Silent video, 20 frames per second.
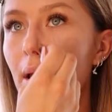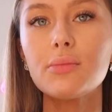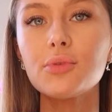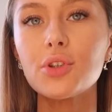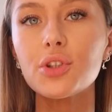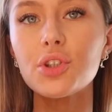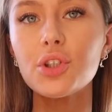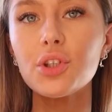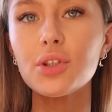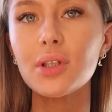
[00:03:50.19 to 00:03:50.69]
I'm
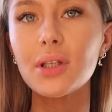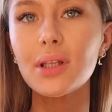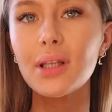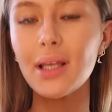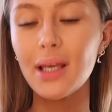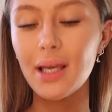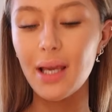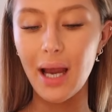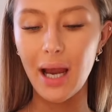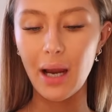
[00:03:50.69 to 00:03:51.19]
just using
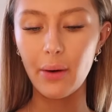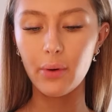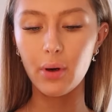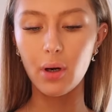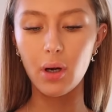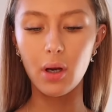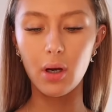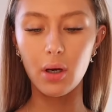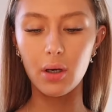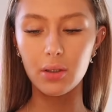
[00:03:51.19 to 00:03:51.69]
the
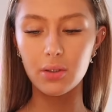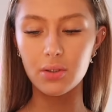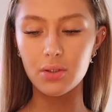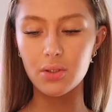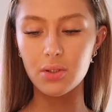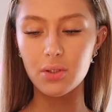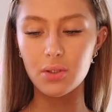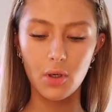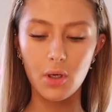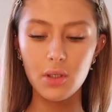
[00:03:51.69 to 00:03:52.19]
Hourglass,